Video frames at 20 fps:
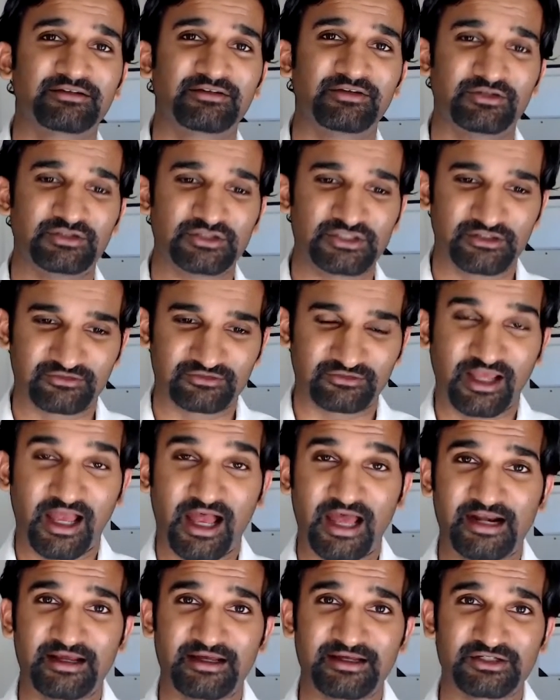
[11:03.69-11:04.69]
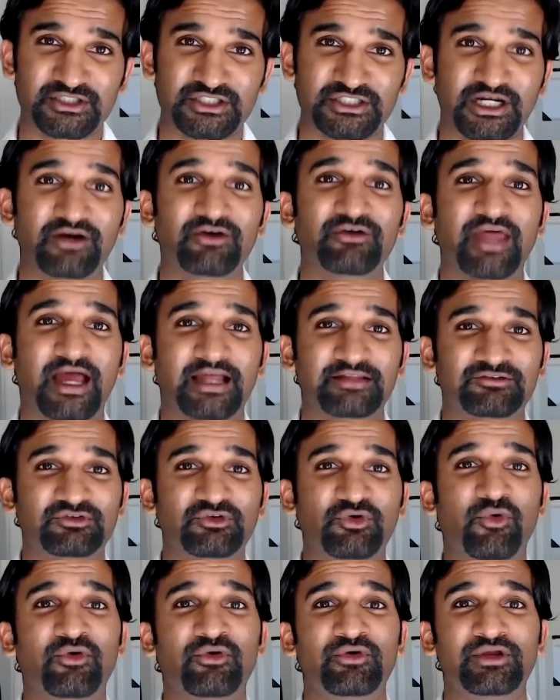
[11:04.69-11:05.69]
to just kind of share that
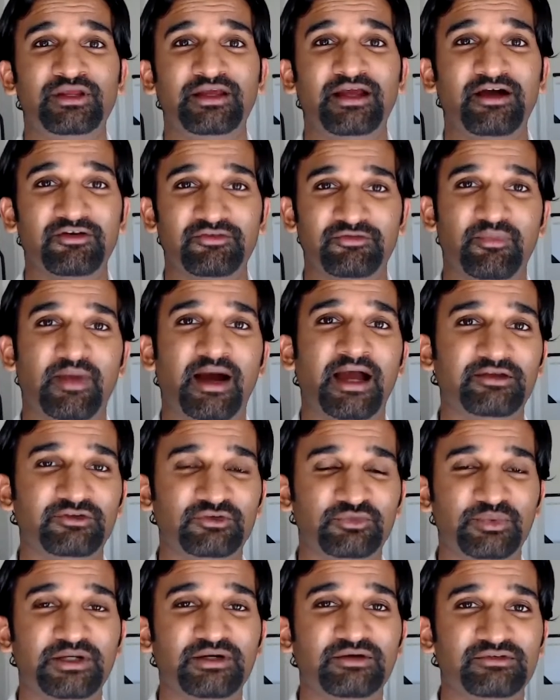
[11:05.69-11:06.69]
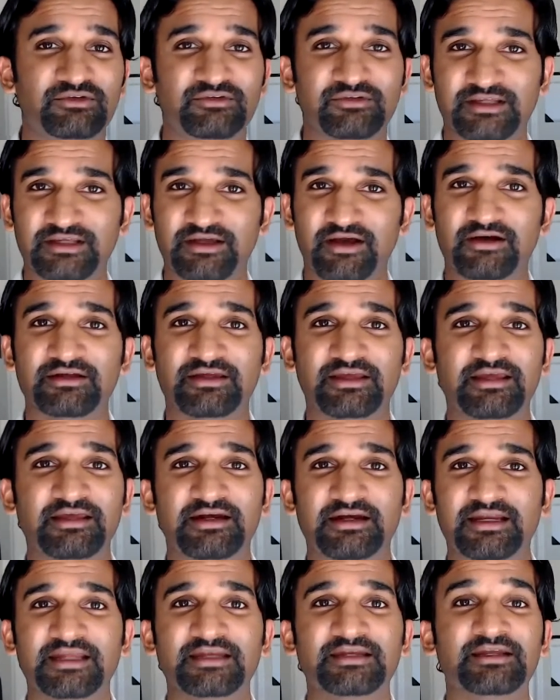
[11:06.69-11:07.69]
story of my experience as a young kid
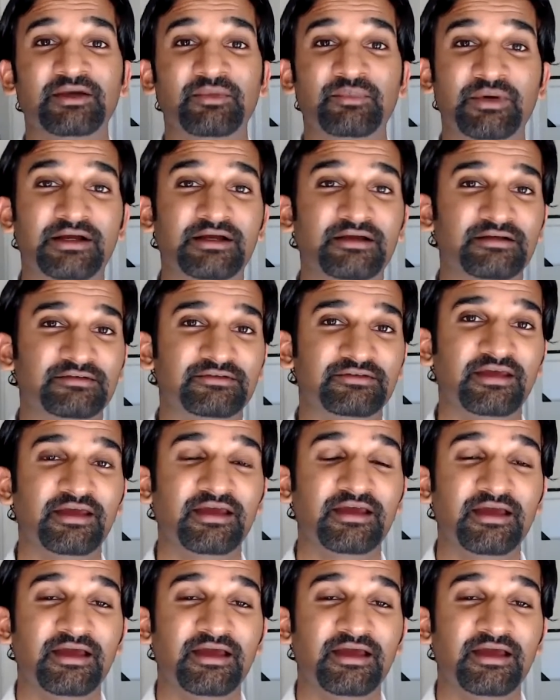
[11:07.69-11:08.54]
in India, because